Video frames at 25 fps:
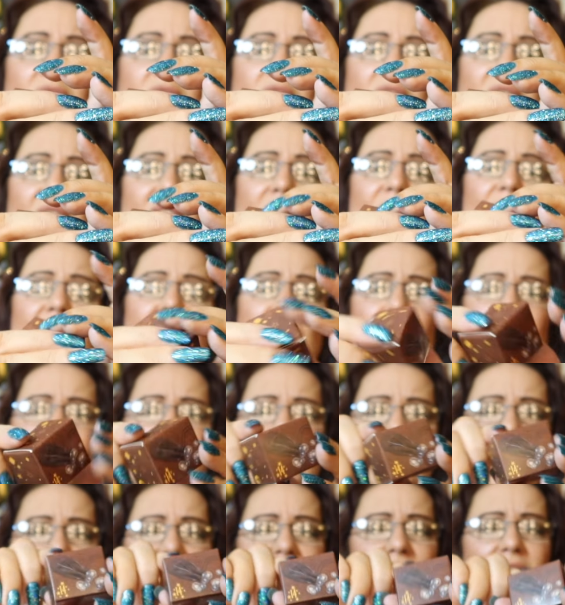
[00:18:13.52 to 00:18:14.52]
Yeah, that looks
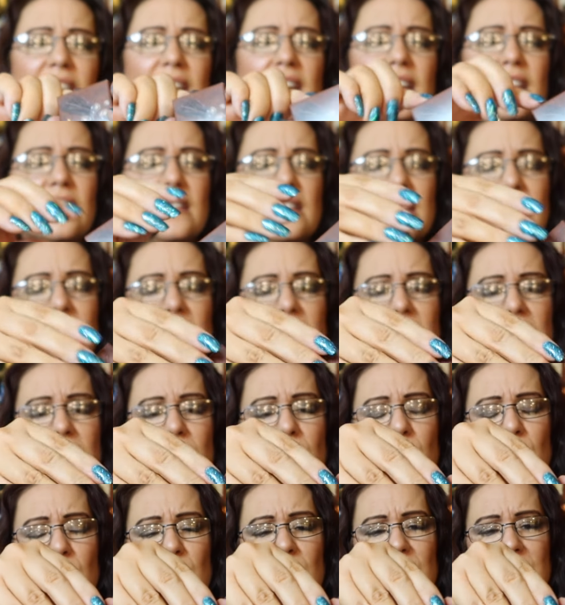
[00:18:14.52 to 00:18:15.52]
like galleons,
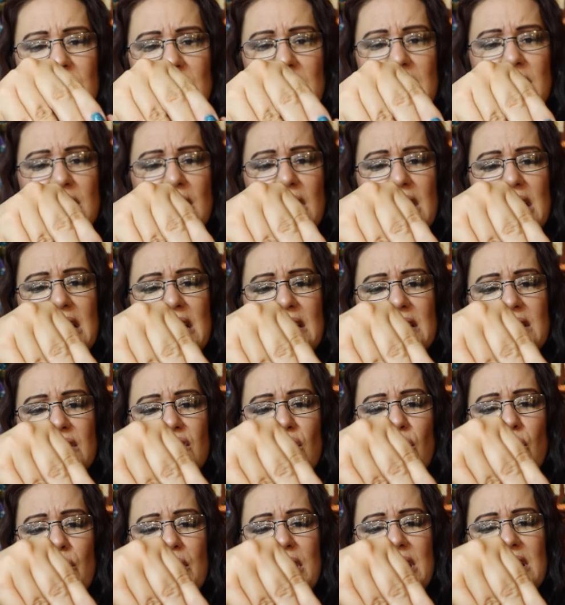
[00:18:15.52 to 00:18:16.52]
or at least
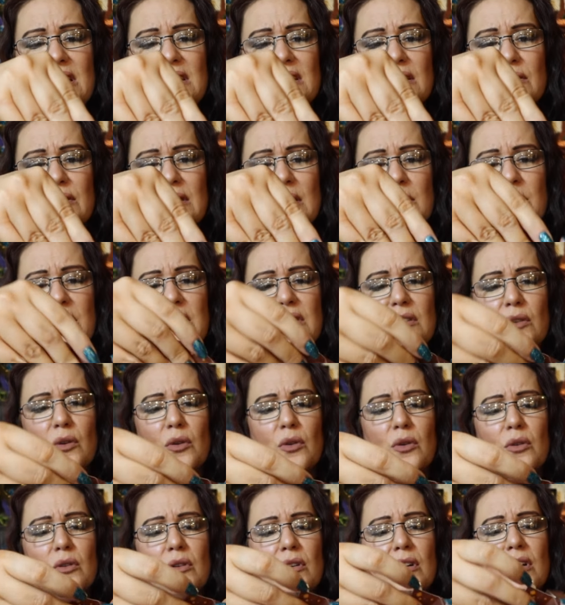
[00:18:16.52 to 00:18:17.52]
coins of some
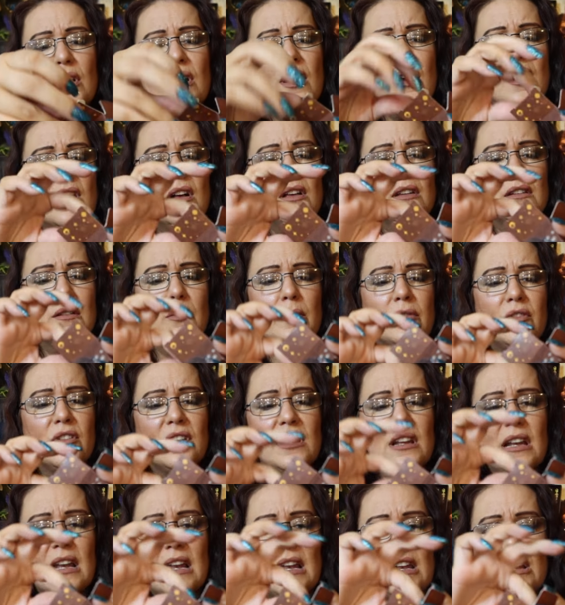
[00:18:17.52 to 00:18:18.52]
sort. So we've
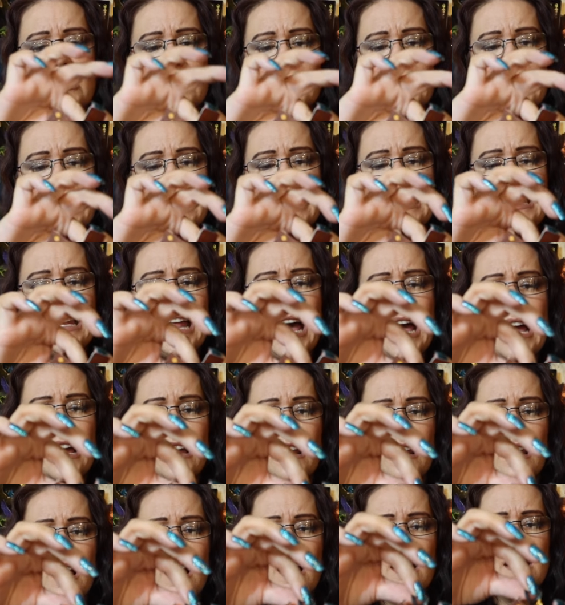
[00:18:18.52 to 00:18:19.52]
got, it looks like a
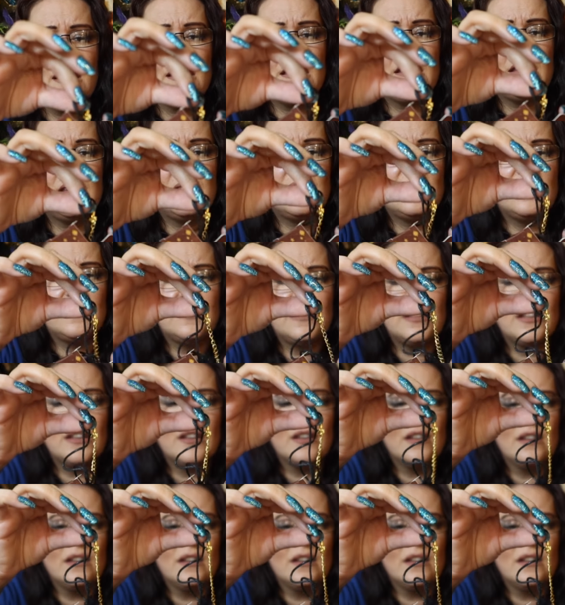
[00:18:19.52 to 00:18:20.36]
necklace.